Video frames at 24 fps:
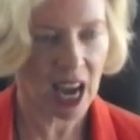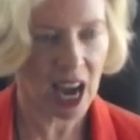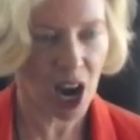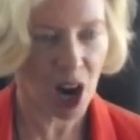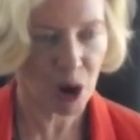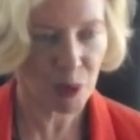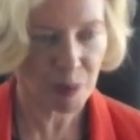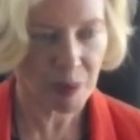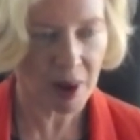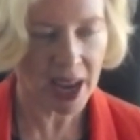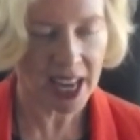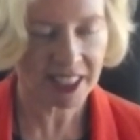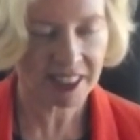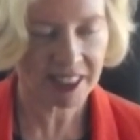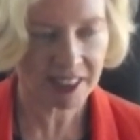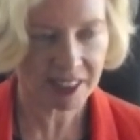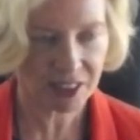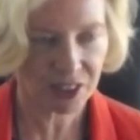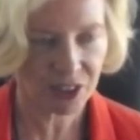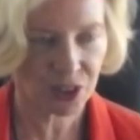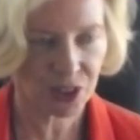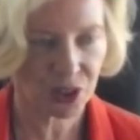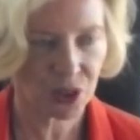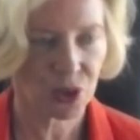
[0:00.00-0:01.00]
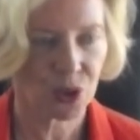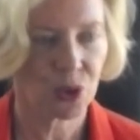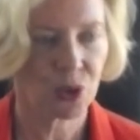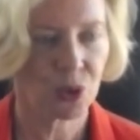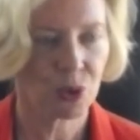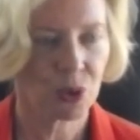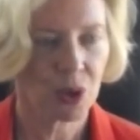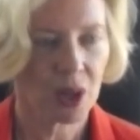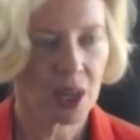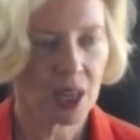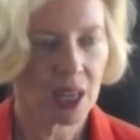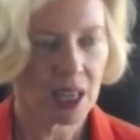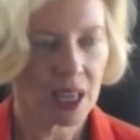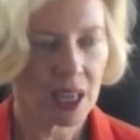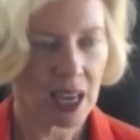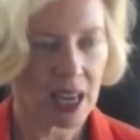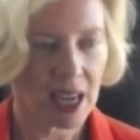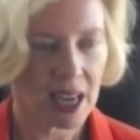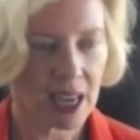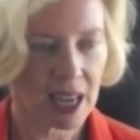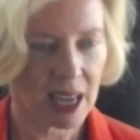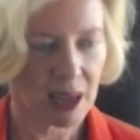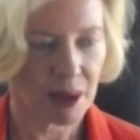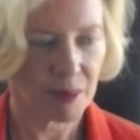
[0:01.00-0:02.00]
how best to
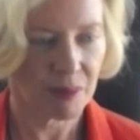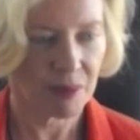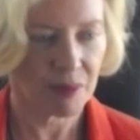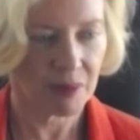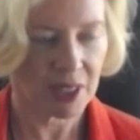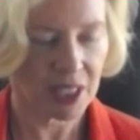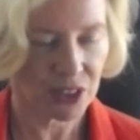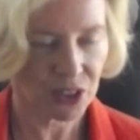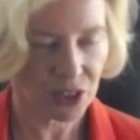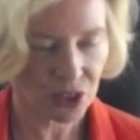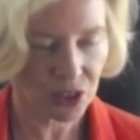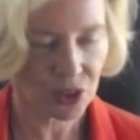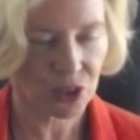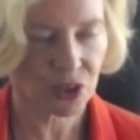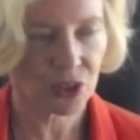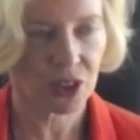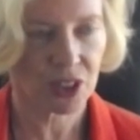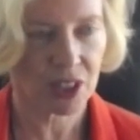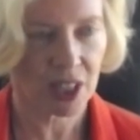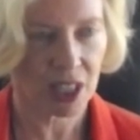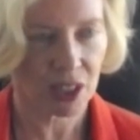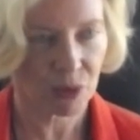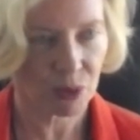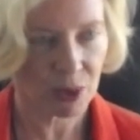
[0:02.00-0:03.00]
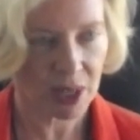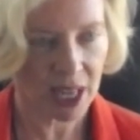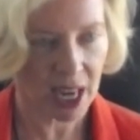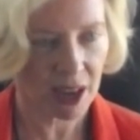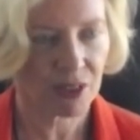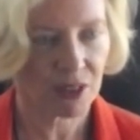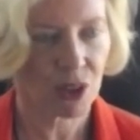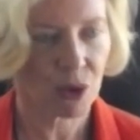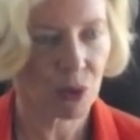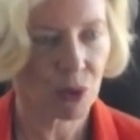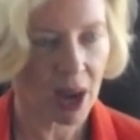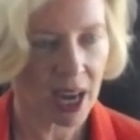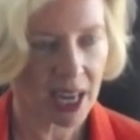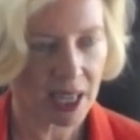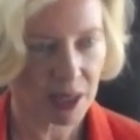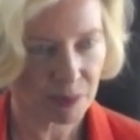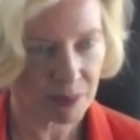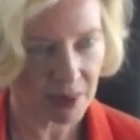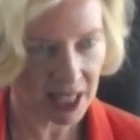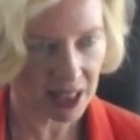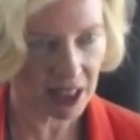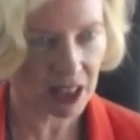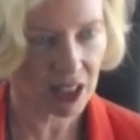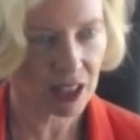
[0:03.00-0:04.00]
ensure that we have the right
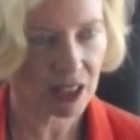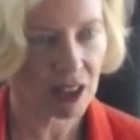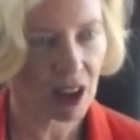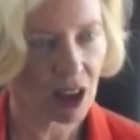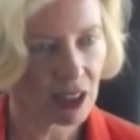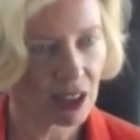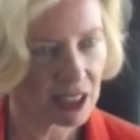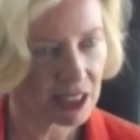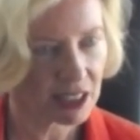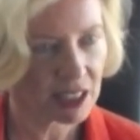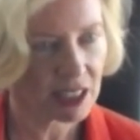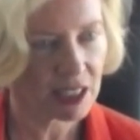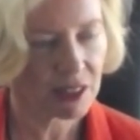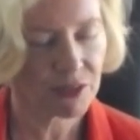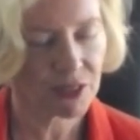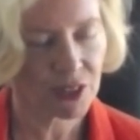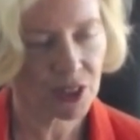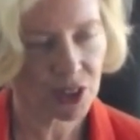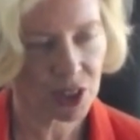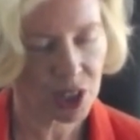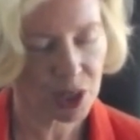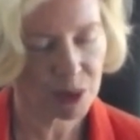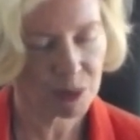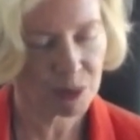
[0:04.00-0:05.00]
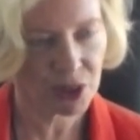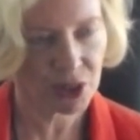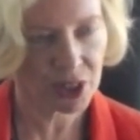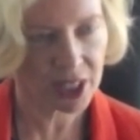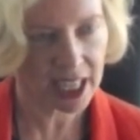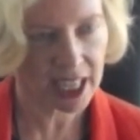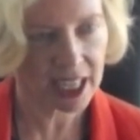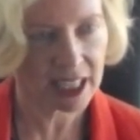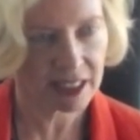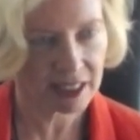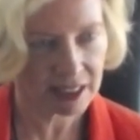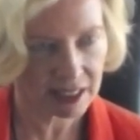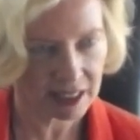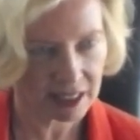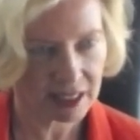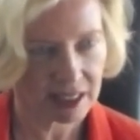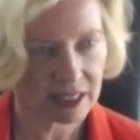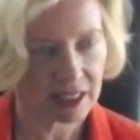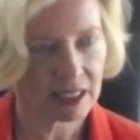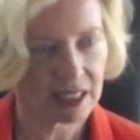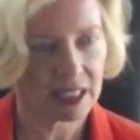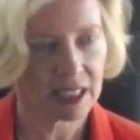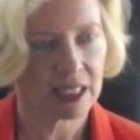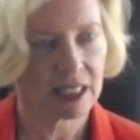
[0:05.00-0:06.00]
methodology for
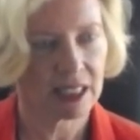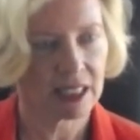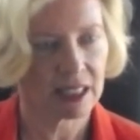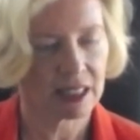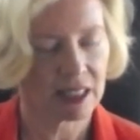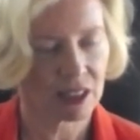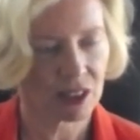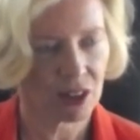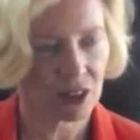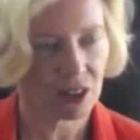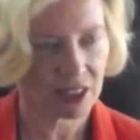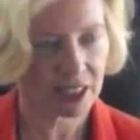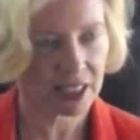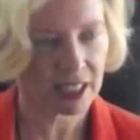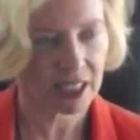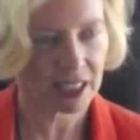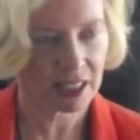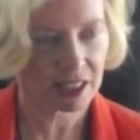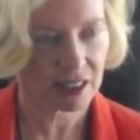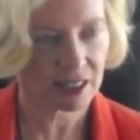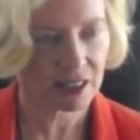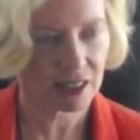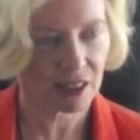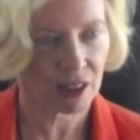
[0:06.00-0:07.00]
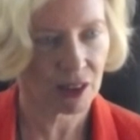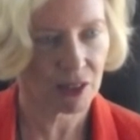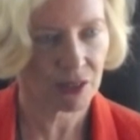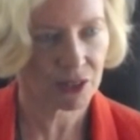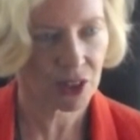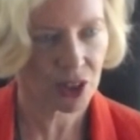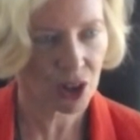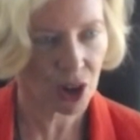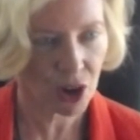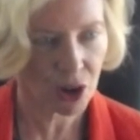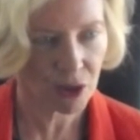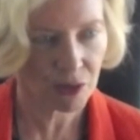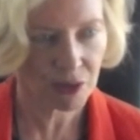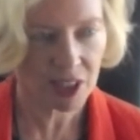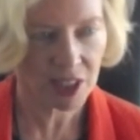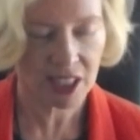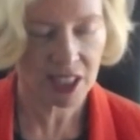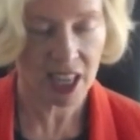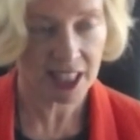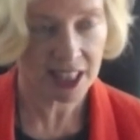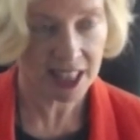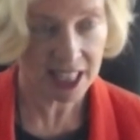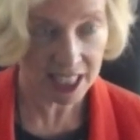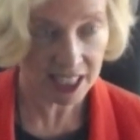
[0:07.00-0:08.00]
communication in the context of COVID.
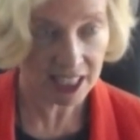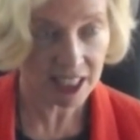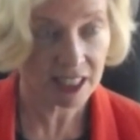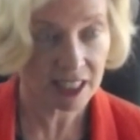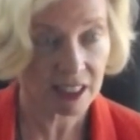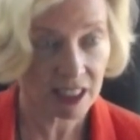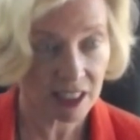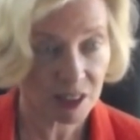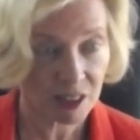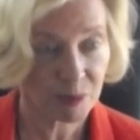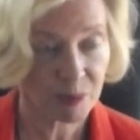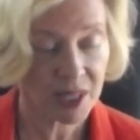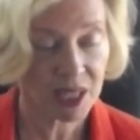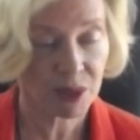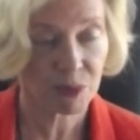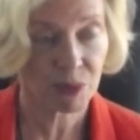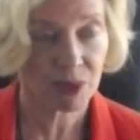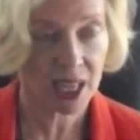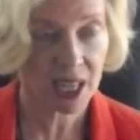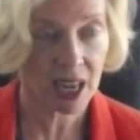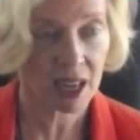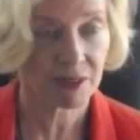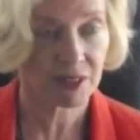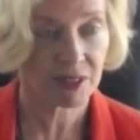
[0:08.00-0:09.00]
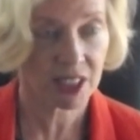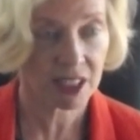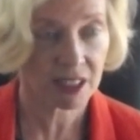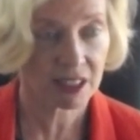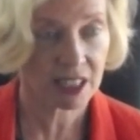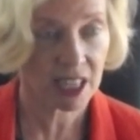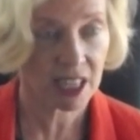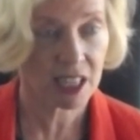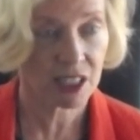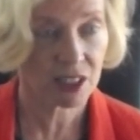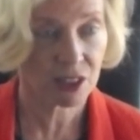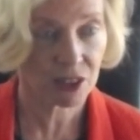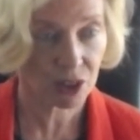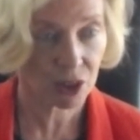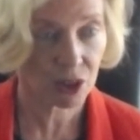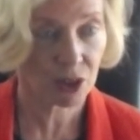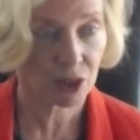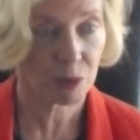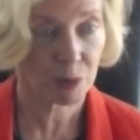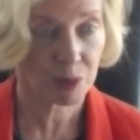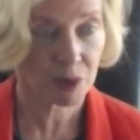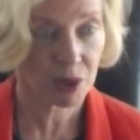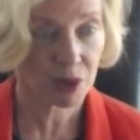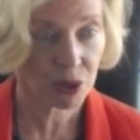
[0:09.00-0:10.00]
I think it does mean we have to change
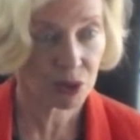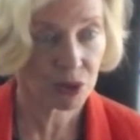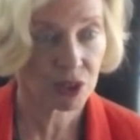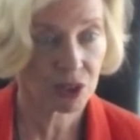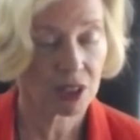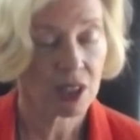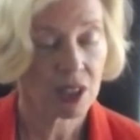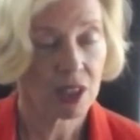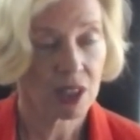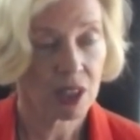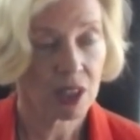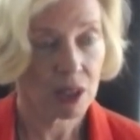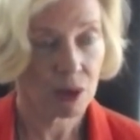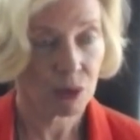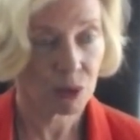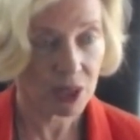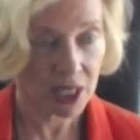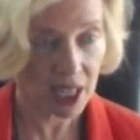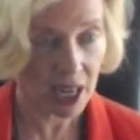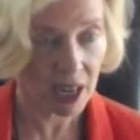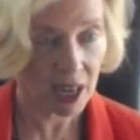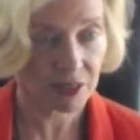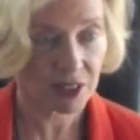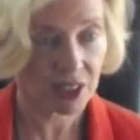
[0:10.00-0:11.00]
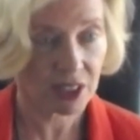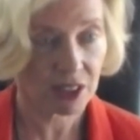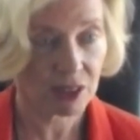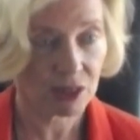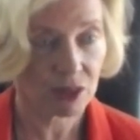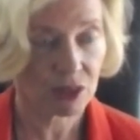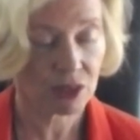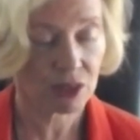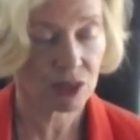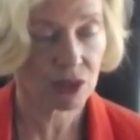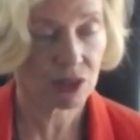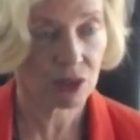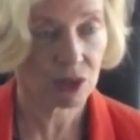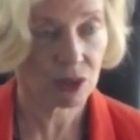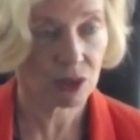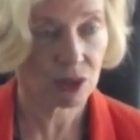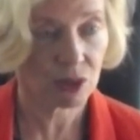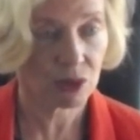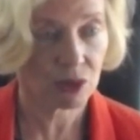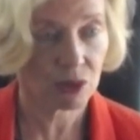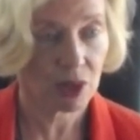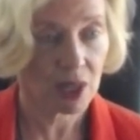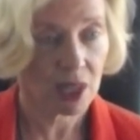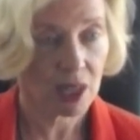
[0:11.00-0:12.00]
our approach. We have
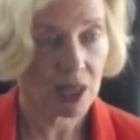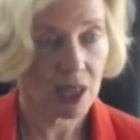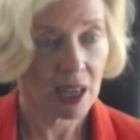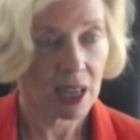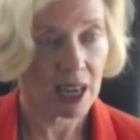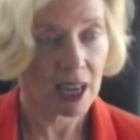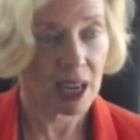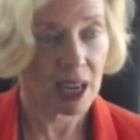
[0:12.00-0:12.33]
to